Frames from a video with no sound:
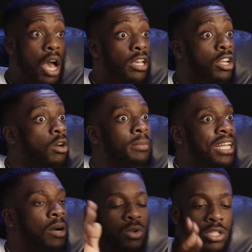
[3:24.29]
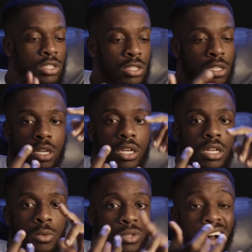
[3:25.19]
You know what I mean? I wouldn't
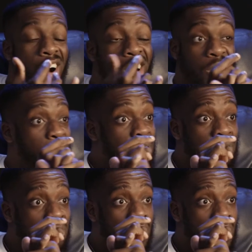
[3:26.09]
argue.